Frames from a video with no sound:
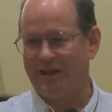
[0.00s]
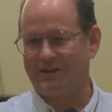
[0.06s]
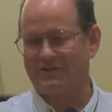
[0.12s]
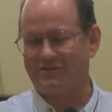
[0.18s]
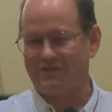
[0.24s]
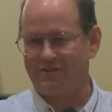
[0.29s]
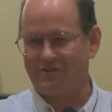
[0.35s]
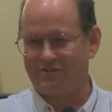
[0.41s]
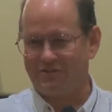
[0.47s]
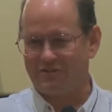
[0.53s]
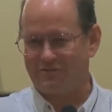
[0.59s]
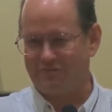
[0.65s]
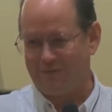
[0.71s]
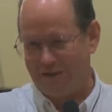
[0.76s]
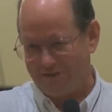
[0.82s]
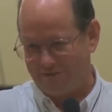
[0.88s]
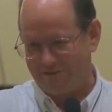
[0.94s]
Actually, there's just
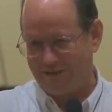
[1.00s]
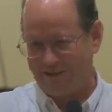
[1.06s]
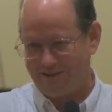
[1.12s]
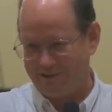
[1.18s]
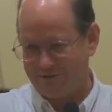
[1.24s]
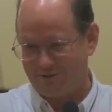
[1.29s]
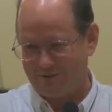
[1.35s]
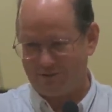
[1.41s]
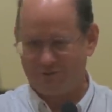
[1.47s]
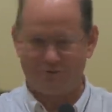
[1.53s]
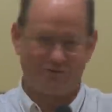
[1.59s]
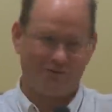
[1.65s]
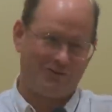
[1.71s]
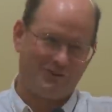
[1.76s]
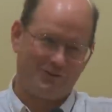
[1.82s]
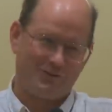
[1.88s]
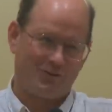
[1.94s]
five kids, hers,
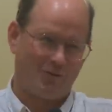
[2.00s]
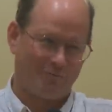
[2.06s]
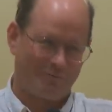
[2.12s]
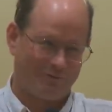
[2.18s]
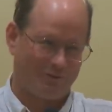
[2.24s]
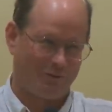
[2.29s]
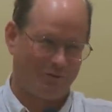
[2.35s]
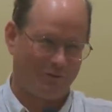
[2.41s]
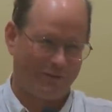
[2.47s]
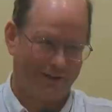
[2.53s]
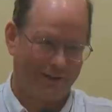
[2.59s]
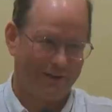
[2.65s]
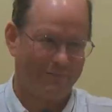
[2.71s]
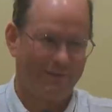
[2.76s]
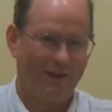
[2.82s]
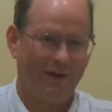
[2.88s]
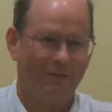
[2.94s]
and she's homeschooling
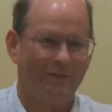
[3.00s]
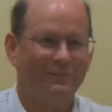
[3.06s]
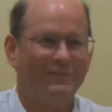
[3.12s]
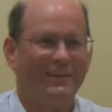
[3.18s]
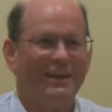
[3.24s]
them now.